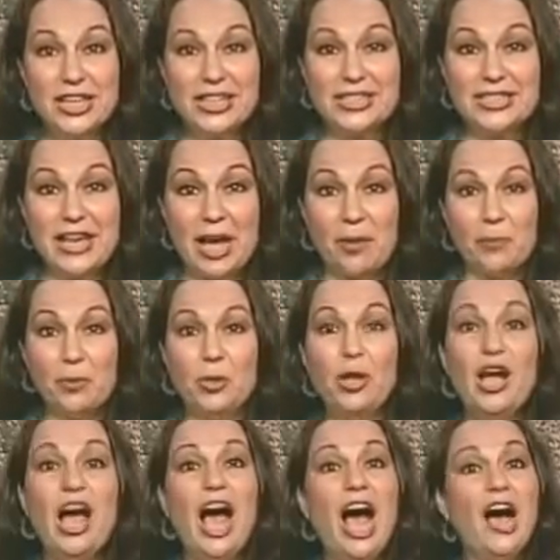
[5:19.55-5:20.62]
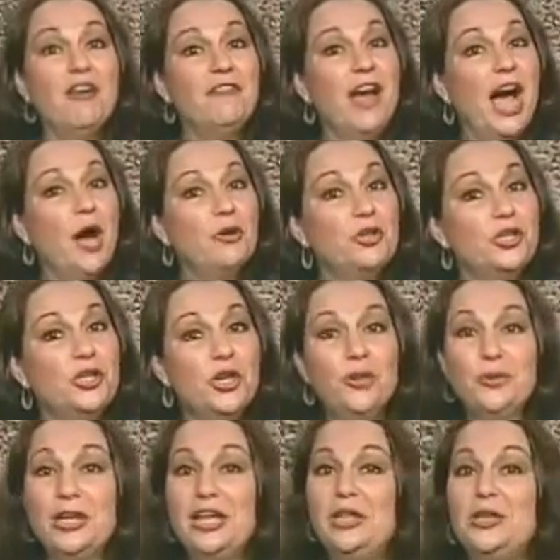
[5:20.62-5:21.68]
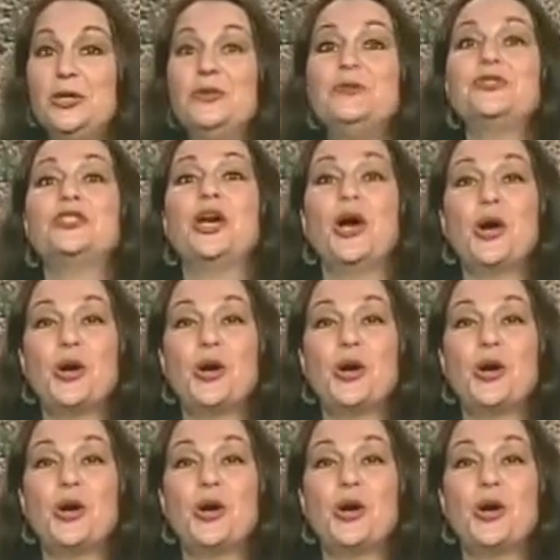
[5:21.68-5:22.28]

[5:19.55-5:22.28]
an example of how you can use